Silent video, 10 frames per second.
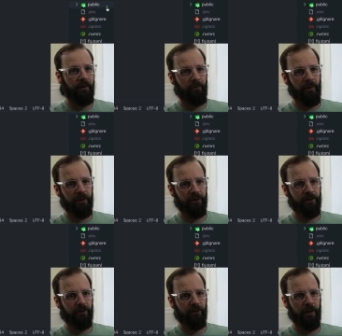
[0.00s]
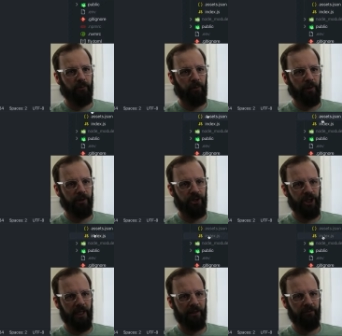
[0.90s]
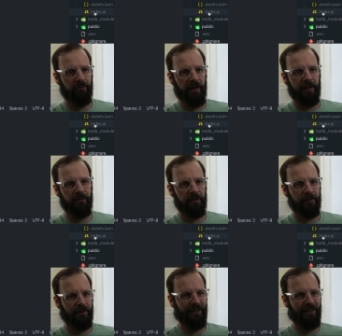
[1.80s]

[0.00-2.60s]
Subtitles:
we actually just create one giant file.